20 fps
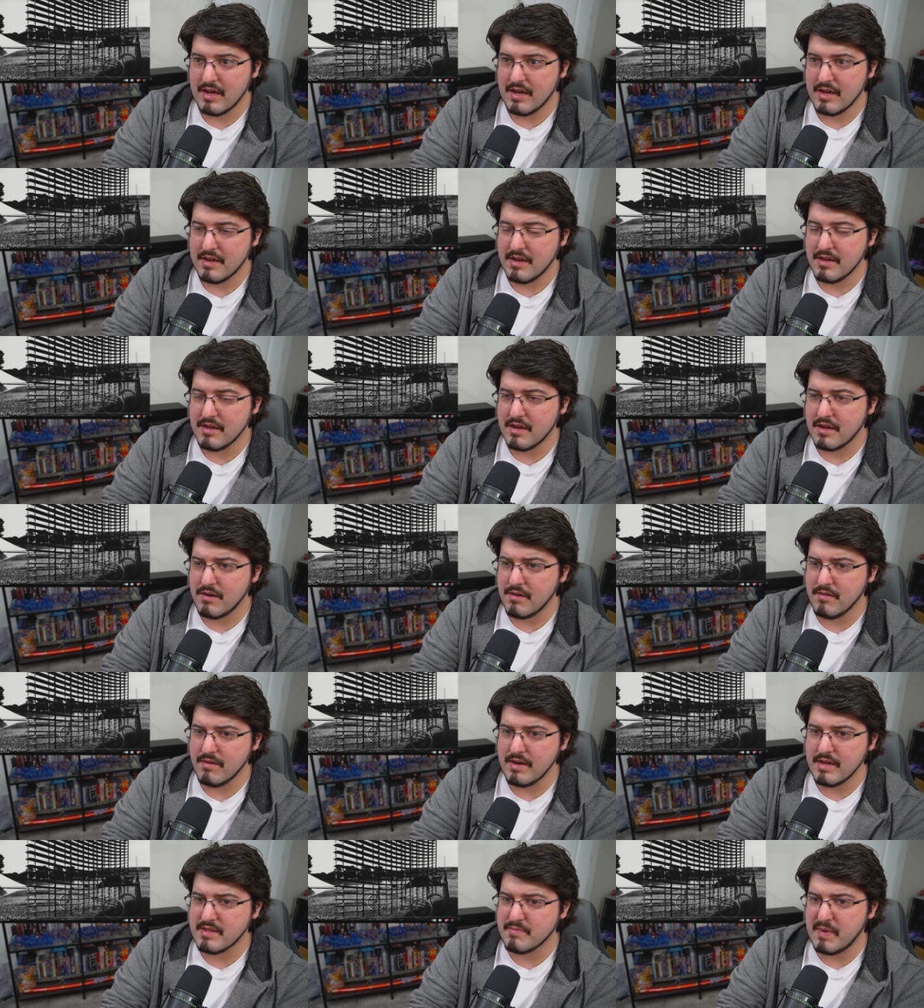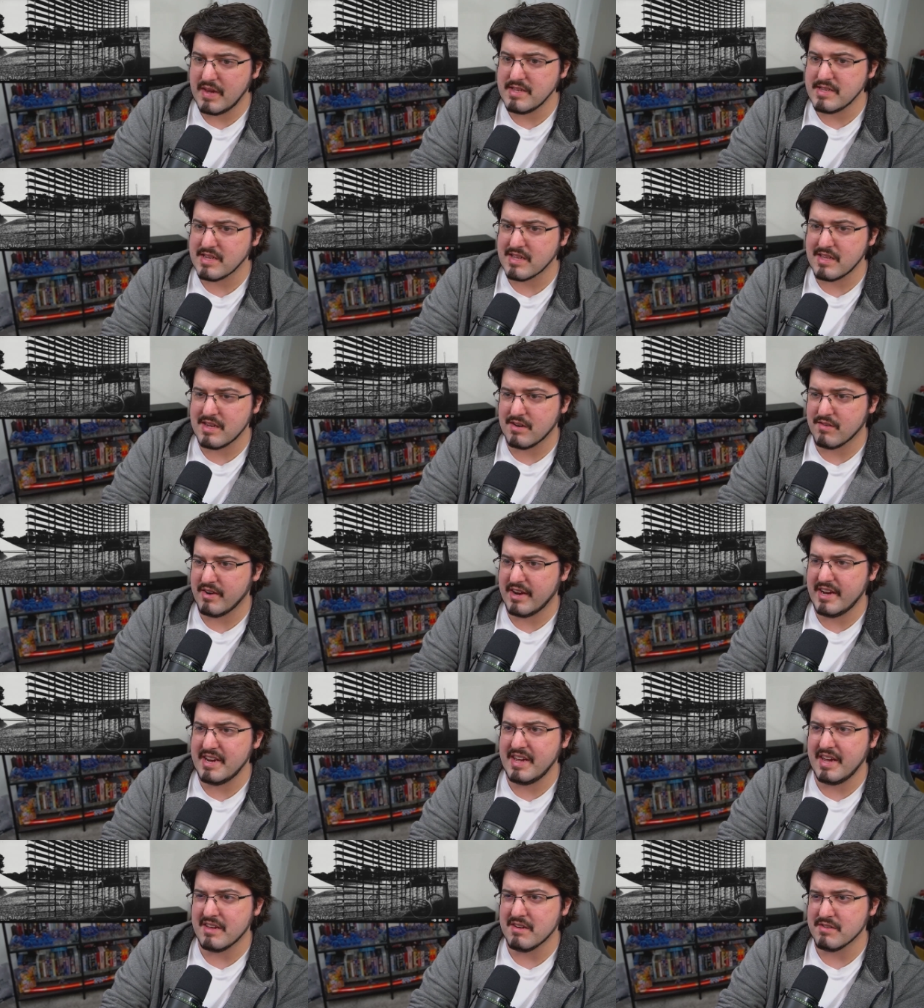You know, it's basically a
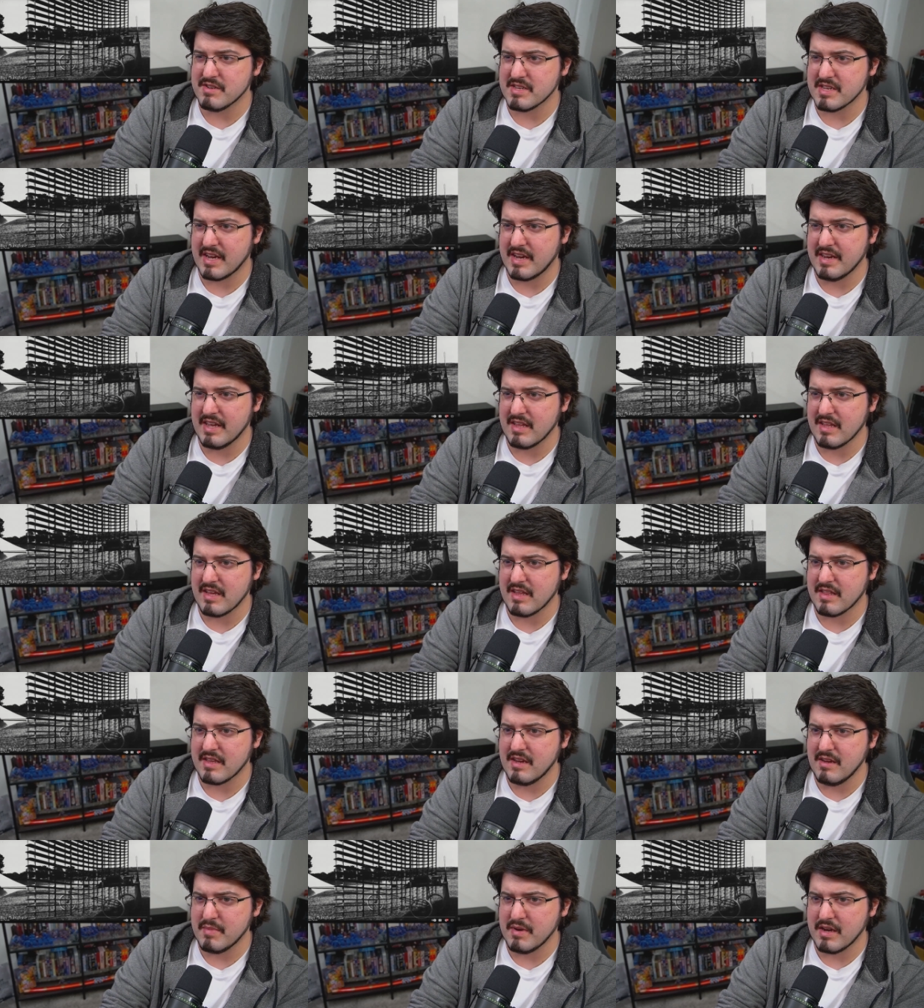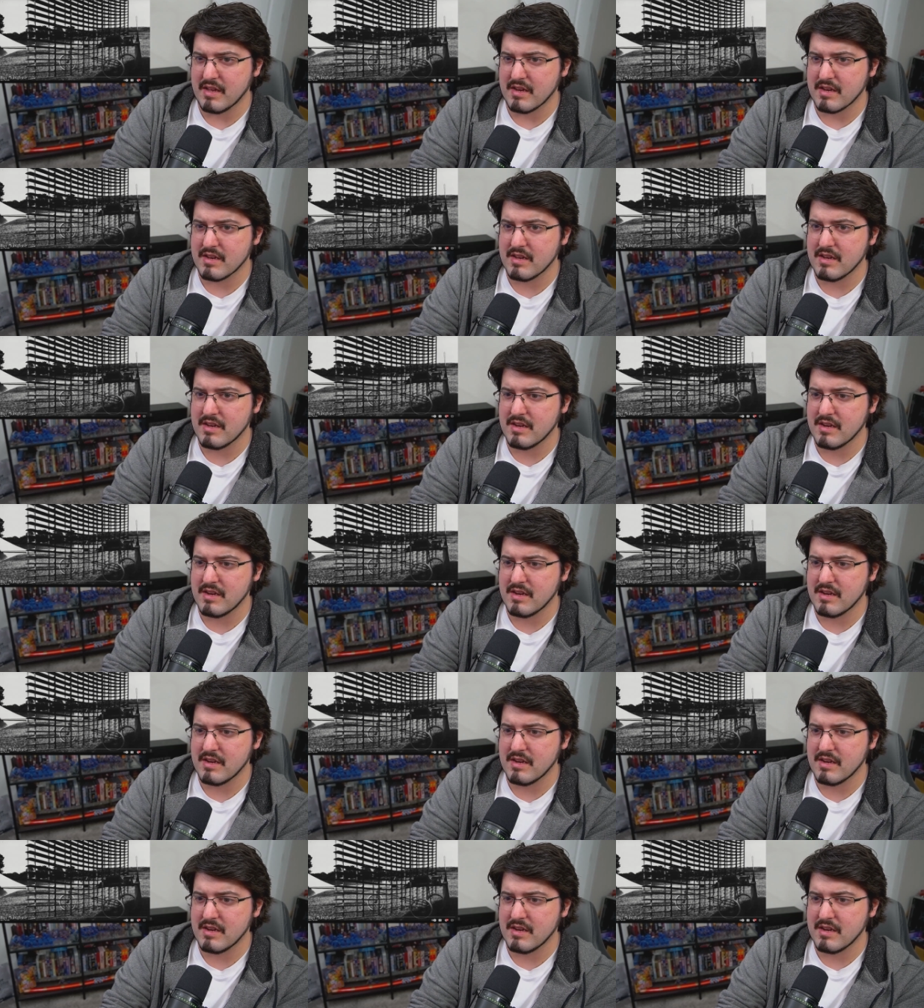radiator design now that I think about it.